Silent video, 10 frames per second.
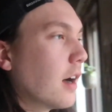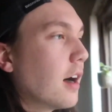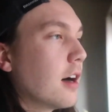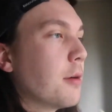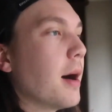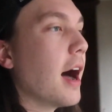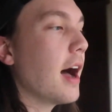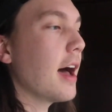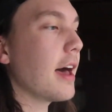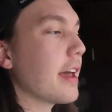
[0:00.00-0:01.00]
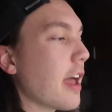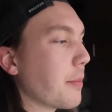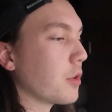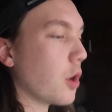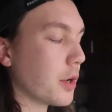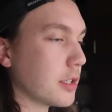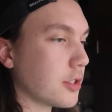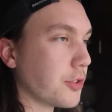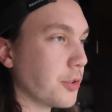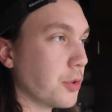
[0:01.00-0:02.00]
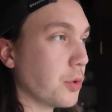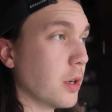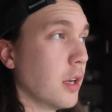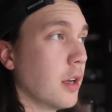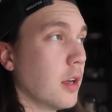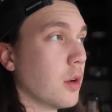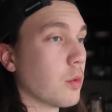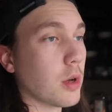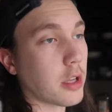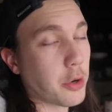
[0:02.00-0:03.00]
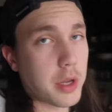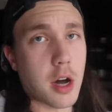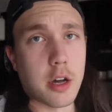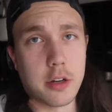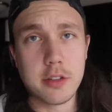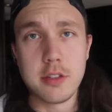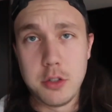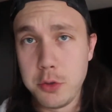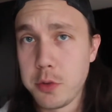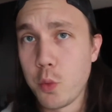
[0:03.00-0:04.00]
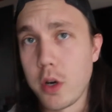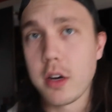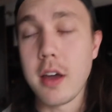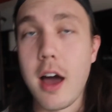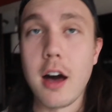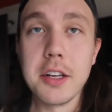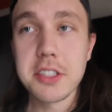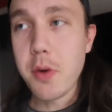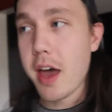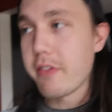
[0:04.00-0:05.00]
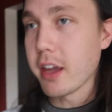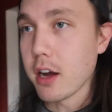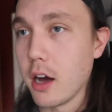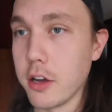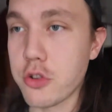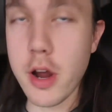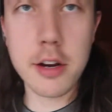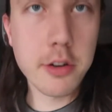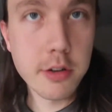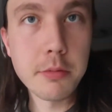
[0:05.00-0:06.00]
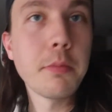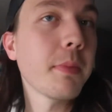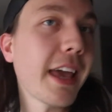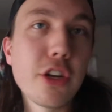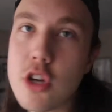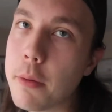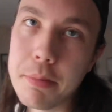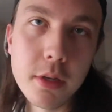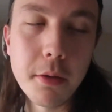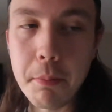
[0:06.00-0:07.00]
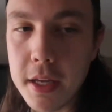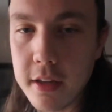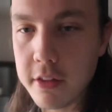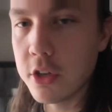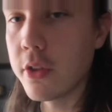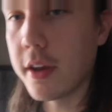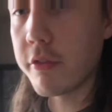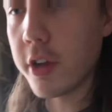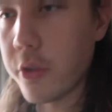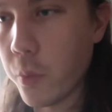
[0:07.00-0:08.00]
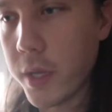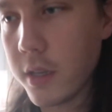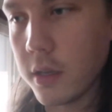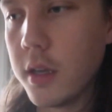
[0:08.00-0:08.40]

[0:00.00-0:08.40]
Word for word: I am going to, well, go to Connor's, do some work. I also have a contractor catch-up meeting. They do that every other week.